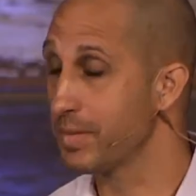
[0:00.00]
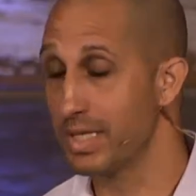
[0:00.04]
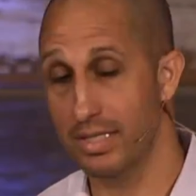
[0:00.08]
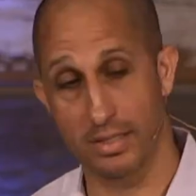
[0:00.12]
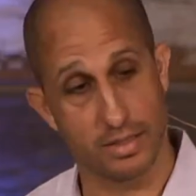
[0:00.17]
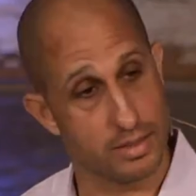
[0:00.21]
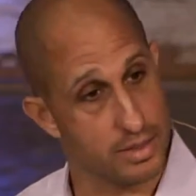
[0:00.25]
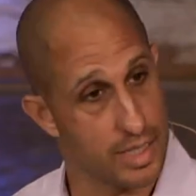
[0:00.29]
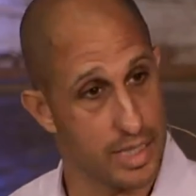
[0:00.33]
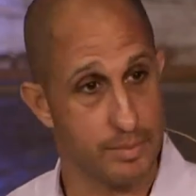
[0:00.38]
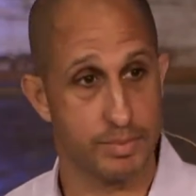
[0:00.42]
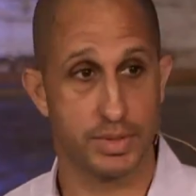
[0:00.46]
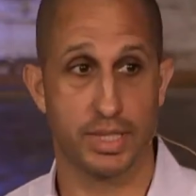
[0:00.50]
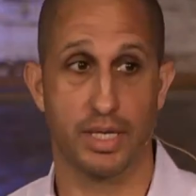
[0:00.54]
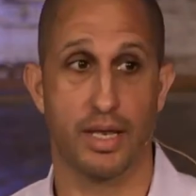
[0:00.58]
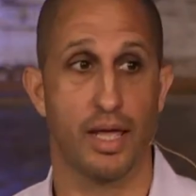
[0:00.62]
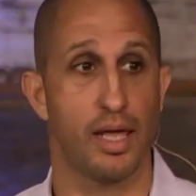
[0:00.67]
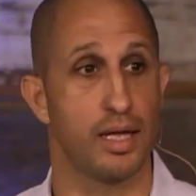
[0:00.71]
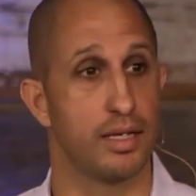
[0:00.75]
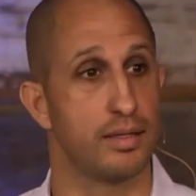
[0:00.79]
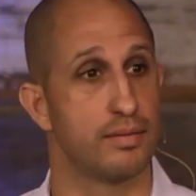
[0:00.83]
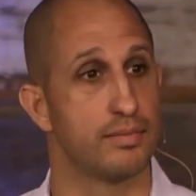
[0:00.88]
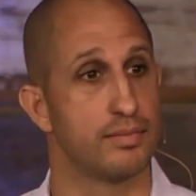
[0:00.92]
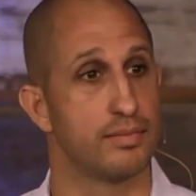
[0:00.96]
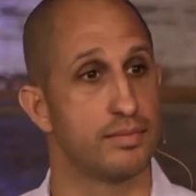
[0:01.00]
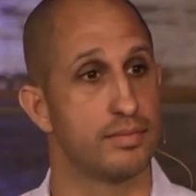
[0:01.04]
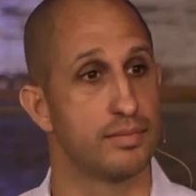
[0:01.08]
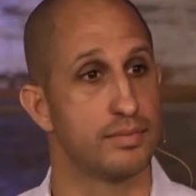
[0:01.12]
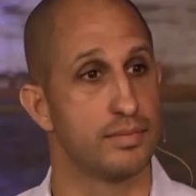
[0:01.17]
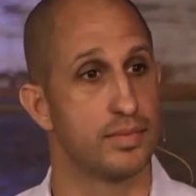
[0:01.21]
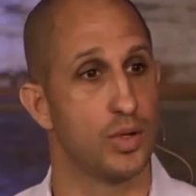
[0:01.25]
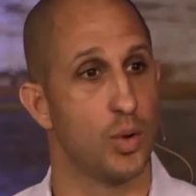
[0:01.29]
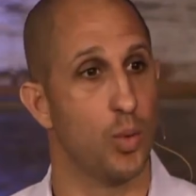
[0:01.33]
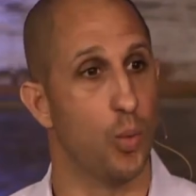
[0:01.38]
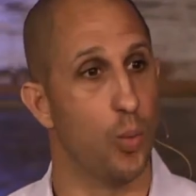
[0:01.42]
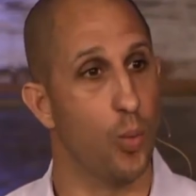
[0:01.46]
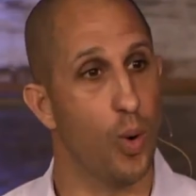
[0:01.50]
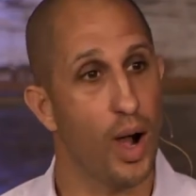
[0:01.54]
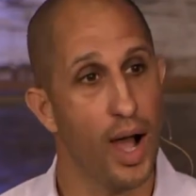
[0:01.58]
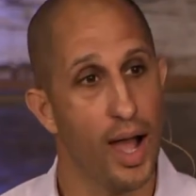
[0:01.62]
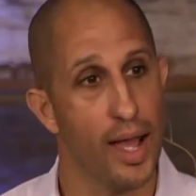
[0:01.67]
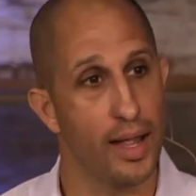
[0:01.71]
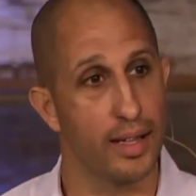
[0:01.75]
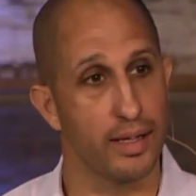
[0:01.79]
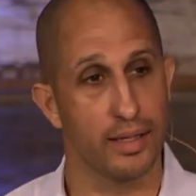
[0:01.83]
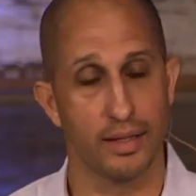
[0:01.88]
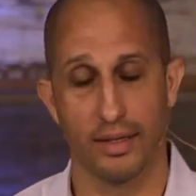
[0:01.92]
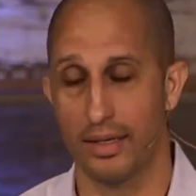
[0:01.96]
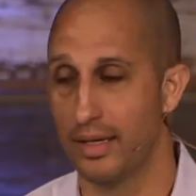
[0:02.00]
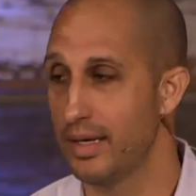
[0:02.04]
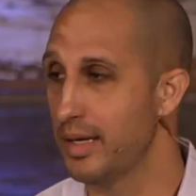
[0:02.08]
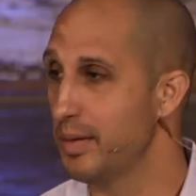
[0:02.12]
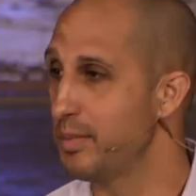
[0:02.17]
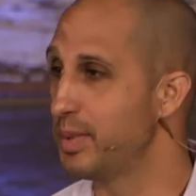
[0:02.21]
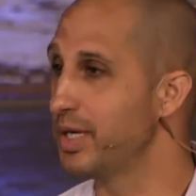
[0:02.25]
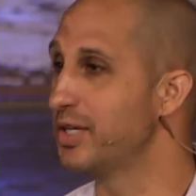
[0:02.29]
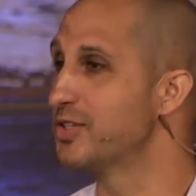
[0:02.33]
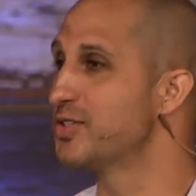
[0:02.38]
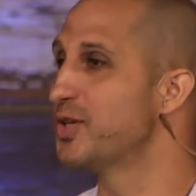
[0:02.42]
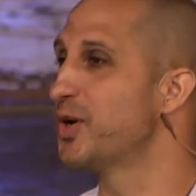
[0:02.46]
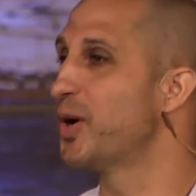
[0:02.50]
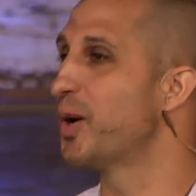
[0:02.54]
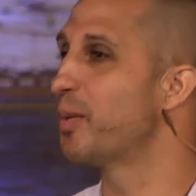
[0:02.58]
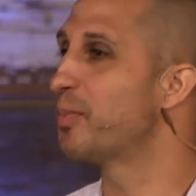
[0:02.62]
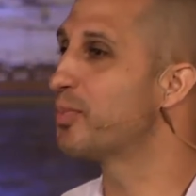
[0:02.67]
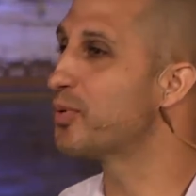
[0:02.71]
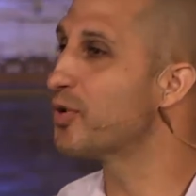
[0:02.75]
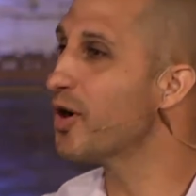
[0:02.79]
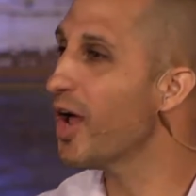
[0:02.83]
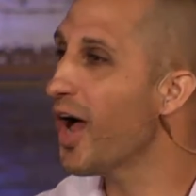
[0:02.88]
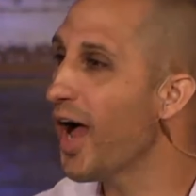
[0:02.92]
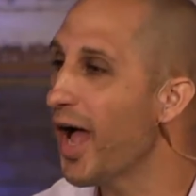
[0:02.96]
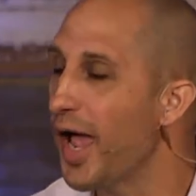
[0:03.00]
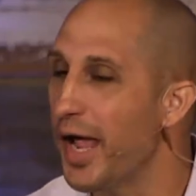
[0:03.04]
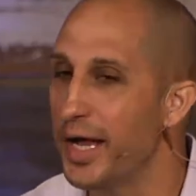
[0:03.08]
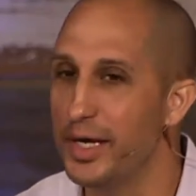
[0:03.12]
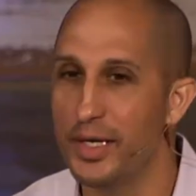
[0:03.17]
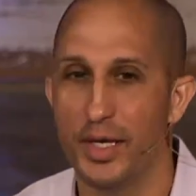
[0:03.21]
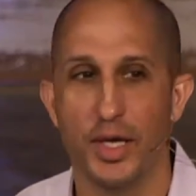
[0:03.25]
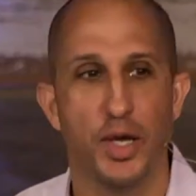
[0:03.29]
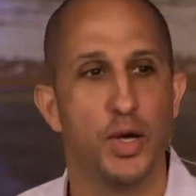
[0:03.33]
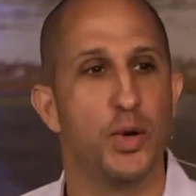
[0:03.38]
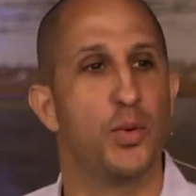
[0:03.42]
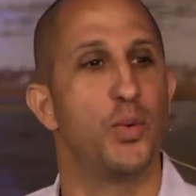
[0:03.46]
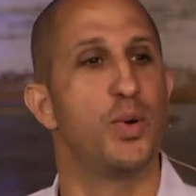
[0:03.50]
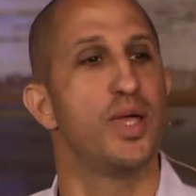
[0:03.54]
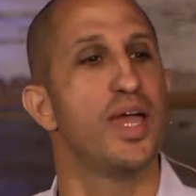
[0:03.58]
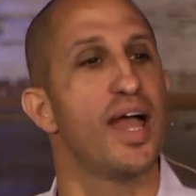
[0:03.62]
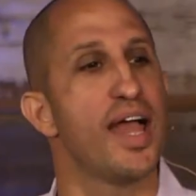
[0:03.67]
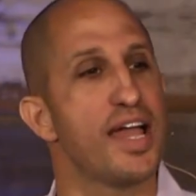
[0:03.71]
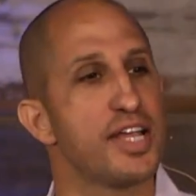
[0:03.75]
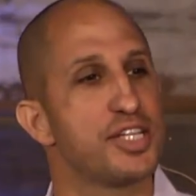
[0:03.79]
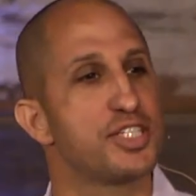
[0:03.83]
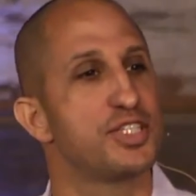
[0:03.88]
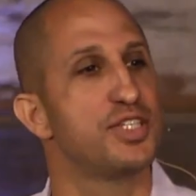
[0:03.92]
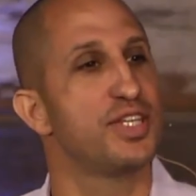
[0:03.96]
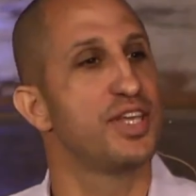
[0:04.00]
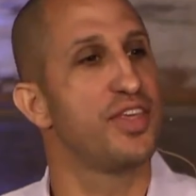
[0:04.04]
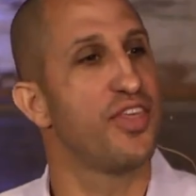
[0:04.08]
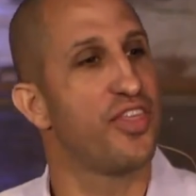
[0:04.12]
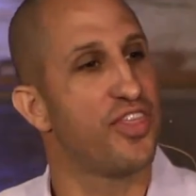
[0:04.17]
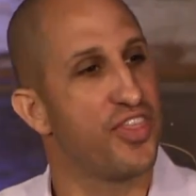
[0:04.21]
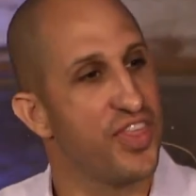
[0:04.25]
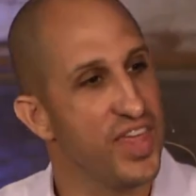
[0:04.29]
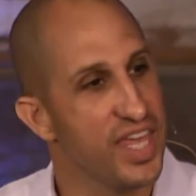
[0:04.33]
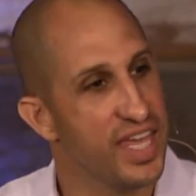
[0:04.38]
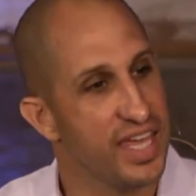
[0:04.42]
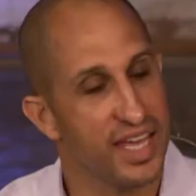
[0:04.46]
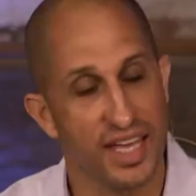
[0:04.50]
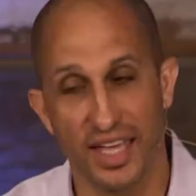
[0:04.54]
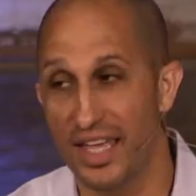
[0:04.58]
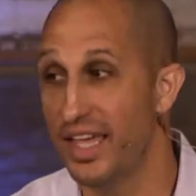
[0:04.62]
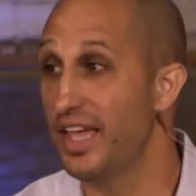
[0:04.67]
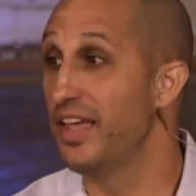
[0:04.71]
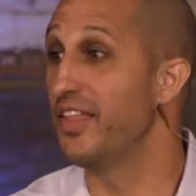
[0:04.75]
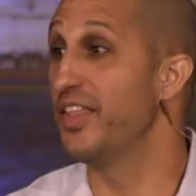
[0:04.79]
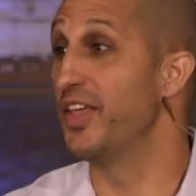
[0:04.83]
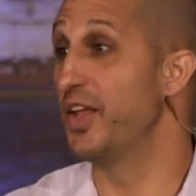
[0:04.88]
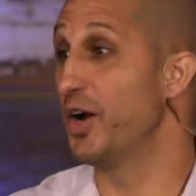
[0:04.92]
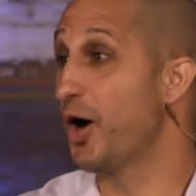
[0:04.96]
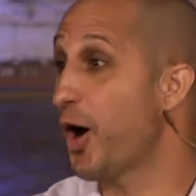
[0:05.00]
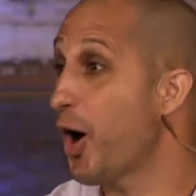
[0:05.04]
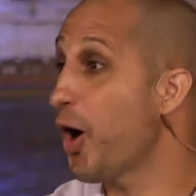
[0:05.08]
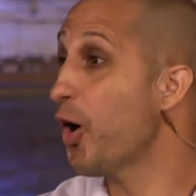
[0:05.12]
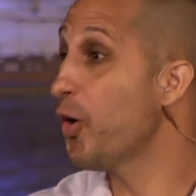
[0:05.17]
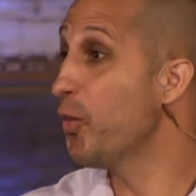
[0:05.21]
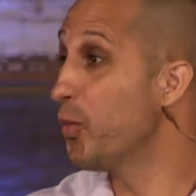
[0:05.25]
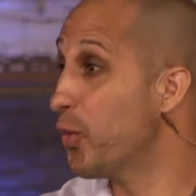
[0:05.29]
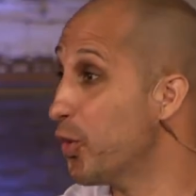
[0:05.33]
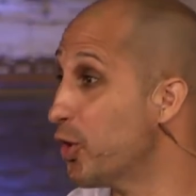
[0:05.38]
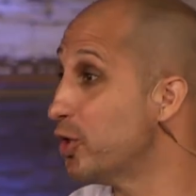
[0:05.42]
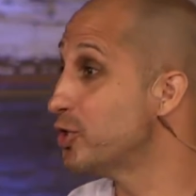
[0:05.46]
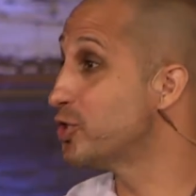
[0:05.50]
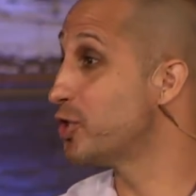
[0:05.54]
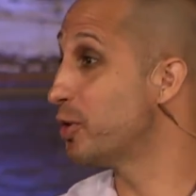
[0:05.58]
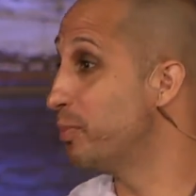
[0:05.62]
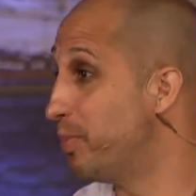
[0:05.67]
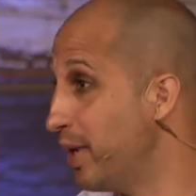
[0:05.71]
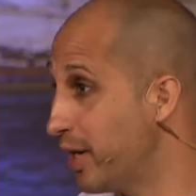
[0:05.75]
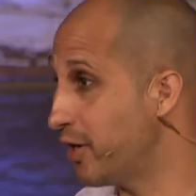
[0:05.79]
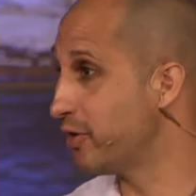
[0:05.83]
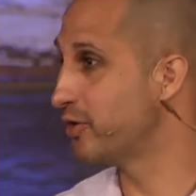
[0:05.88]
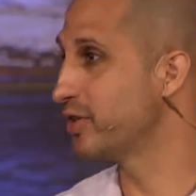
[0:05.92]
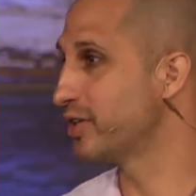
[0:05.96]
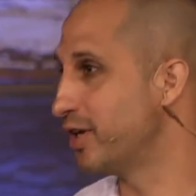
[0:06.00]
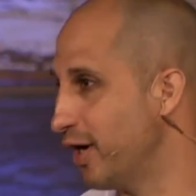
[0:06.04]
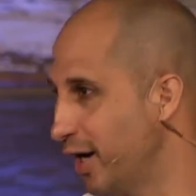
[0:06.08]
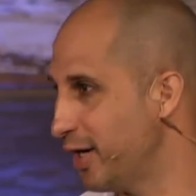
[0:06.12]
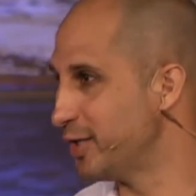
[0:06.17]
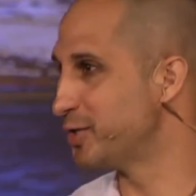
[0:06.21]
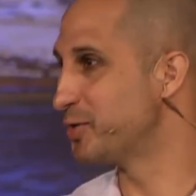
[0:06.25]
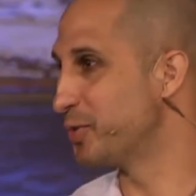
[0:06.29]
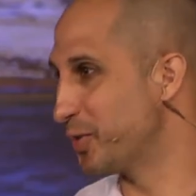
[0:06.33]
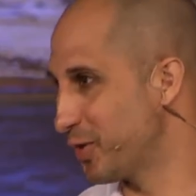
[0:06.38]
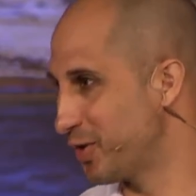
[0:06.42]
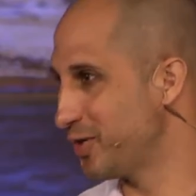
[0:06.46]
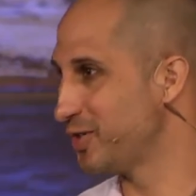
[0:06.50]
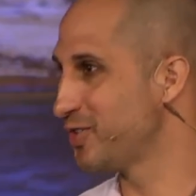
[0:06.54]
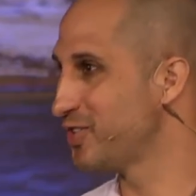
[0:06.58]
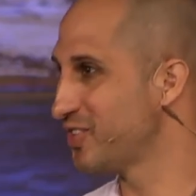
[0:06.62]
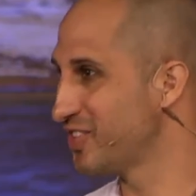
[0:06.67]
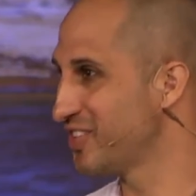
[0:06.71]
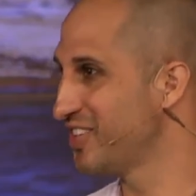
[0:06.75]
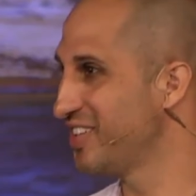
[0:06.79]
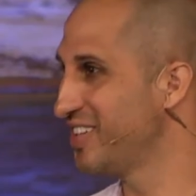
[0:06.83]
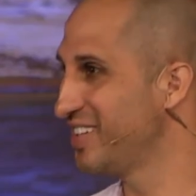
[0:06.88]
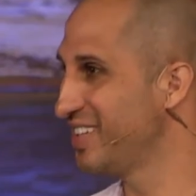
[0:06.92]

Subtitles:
Same today. Why? Because in our pride, we actually think that our words are better than God's words.